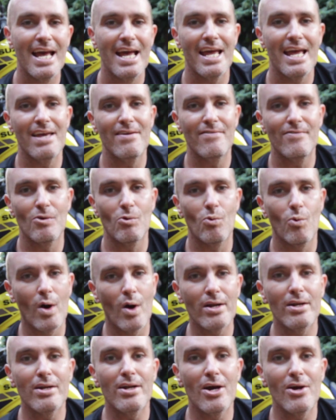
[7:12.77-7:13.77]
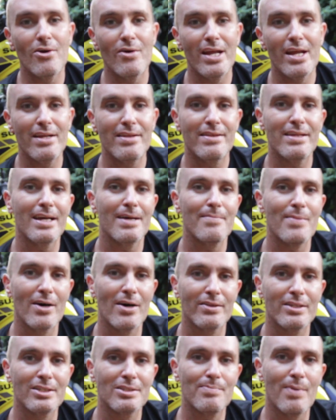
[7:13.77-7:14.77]
If you want to know anything
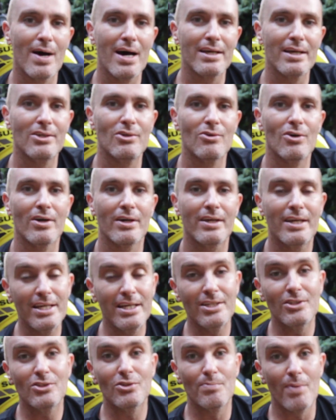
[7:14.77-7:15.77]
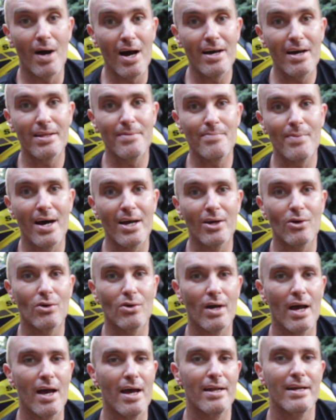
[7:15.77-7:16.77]
about this bike, you are keen to buy the bike
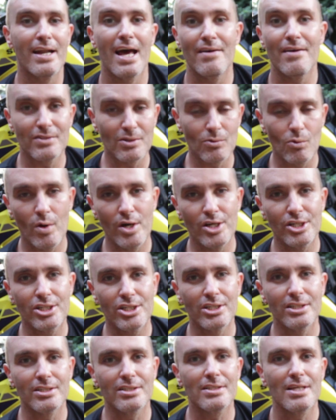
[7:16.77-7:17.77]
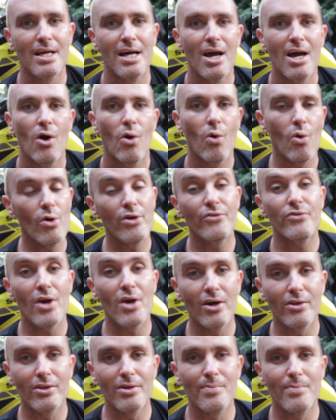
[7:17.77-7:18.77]
and have some questions, or if you
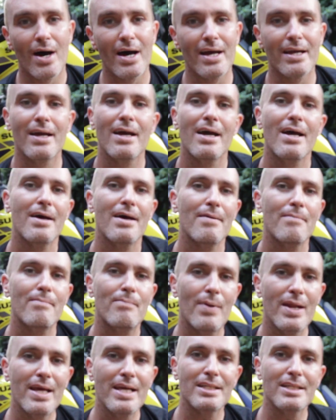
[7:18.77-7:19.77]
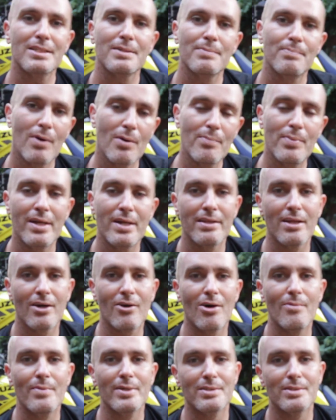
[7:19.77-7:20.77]
own the bike, please pop it in the
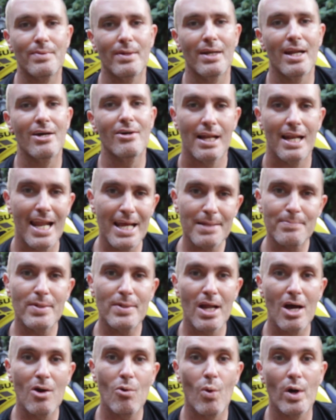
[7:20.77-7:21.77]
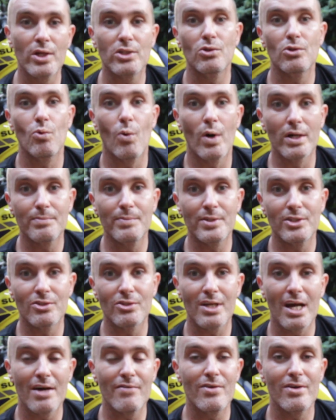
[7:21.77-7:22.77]
comments below. Let me know what you want me to
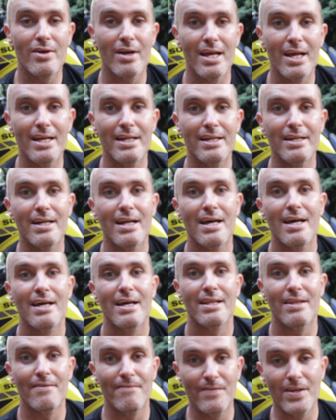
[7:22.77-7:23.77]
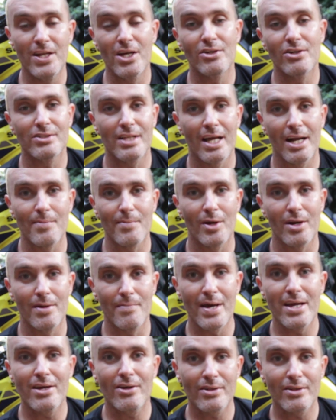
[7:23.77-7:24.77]
cover in the videos that I'm going to
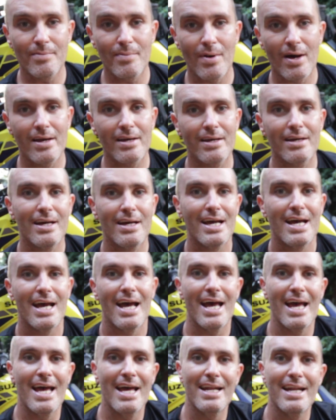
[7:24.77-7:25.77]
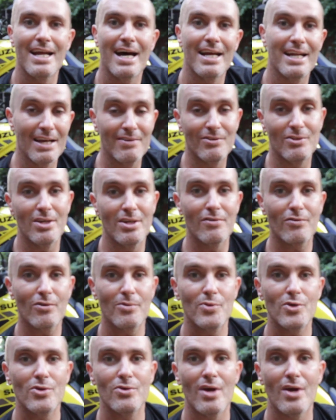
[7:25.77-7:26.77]
make on the bike, and I'd love to hear
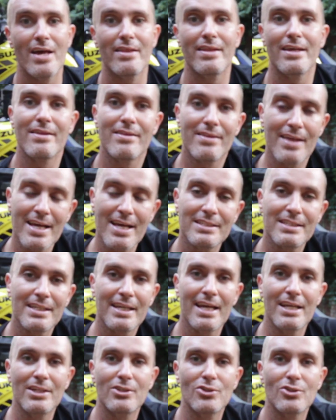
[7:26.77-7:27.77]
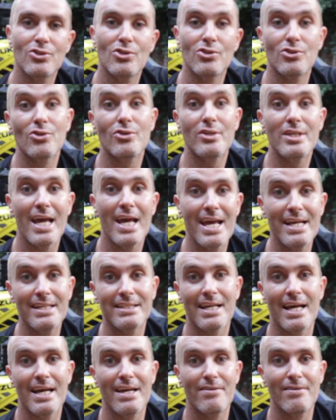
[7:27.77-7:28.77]
from you. And then thanks again to Suzuki
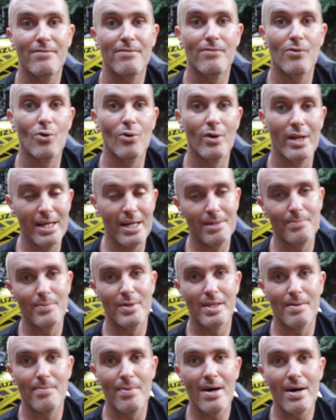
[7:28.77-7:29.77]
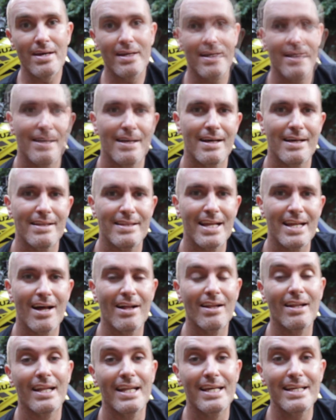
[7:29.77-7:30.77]
SA for lending me the bike. And then
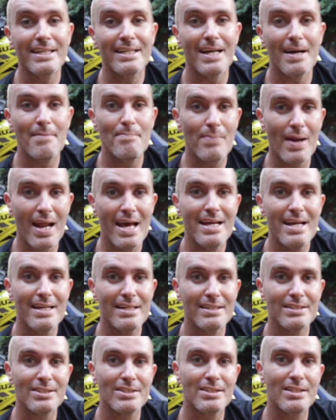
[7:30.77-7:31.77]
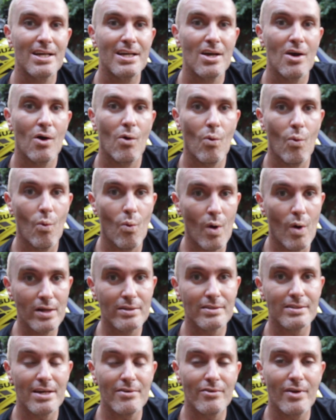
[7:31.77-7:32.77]
I'll link a playlist
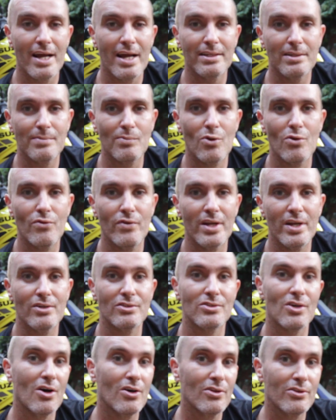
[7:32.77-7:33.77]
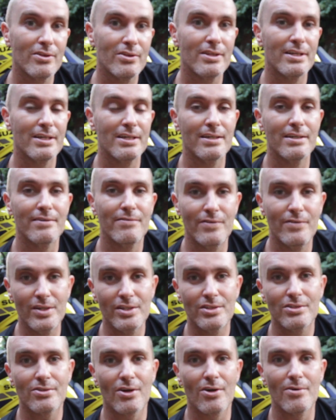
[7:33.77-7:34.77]
once I've created more videos on the
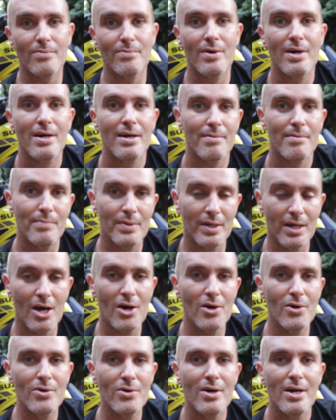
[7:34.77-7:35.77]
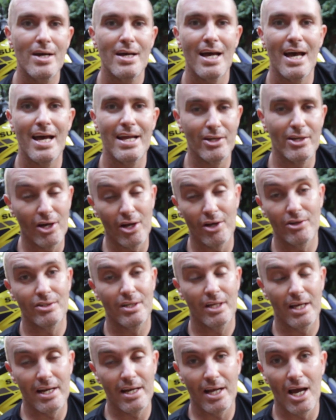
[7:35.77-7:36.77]
V-Strom below, and you
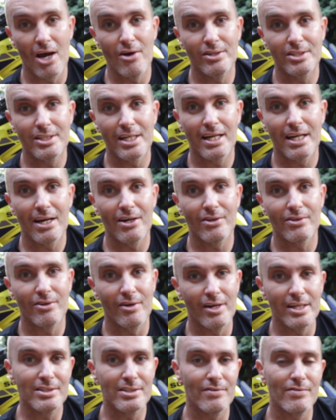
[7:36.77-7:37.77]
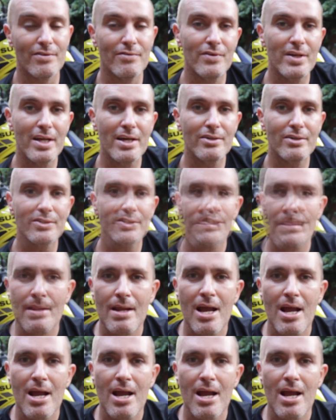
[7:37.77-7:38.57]
can go and check out the rest of the videos.